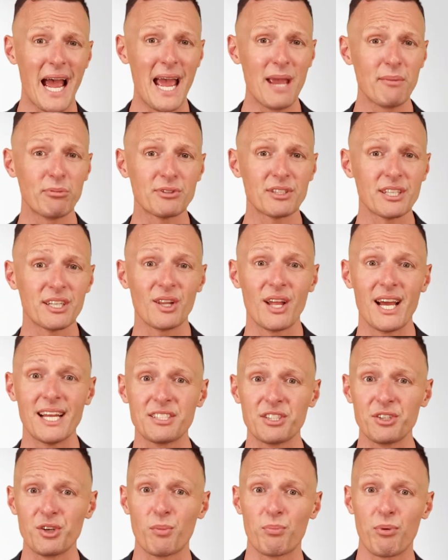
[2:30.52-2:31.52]
able to
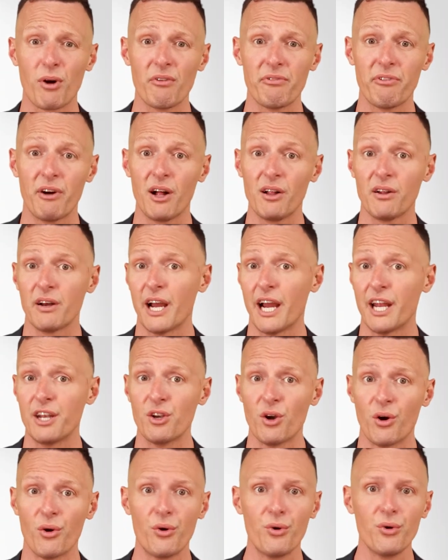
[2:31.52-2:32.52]
glance at your profile and
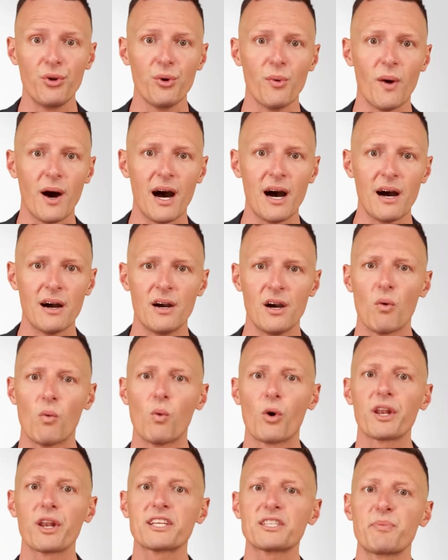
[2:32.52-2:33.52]
know who you are,
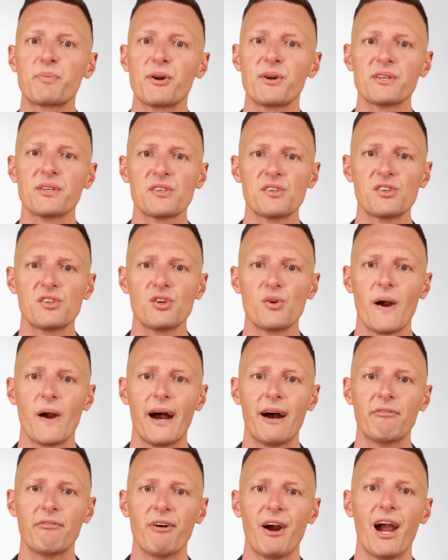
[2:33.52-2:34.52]
what experiences you
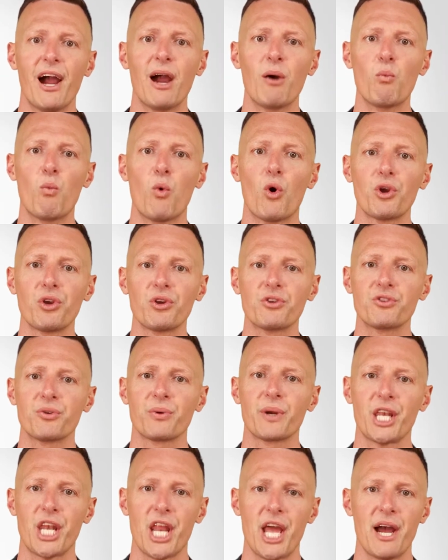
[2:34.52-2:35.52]
have, and what you're
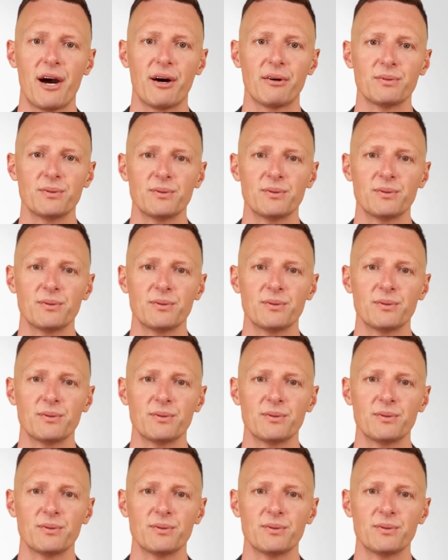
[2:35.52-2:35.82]
doing now.